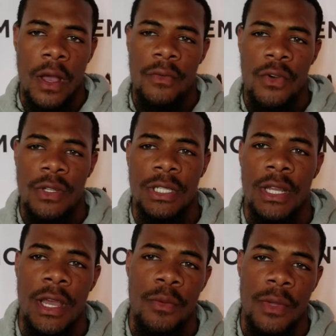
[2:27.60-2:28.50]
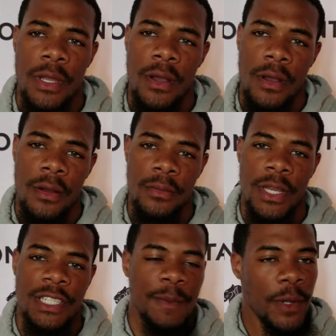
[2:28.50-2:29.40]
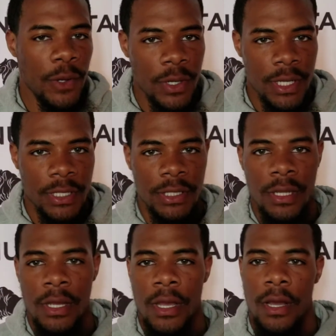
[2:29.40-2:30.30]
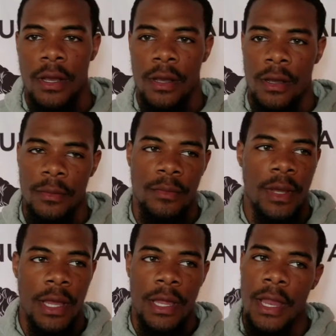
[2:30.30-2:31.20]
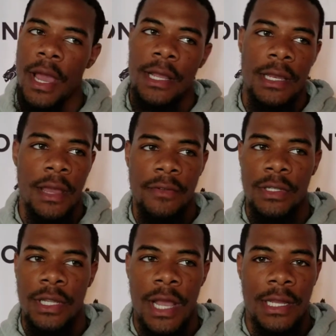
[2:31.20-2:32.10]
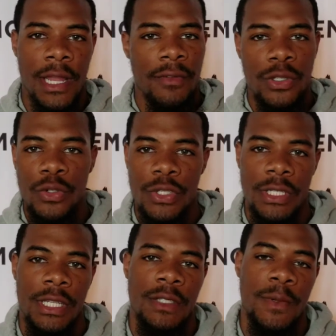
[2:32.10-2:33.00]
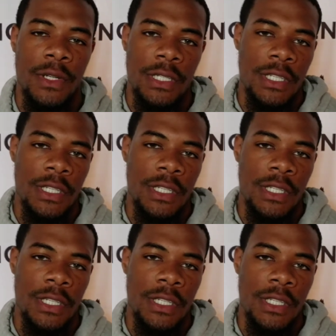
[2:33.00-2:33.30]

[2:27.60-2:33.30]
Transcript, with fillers: Of course, that helped me. Um, the experience, um, I can never, I can never lose this experience.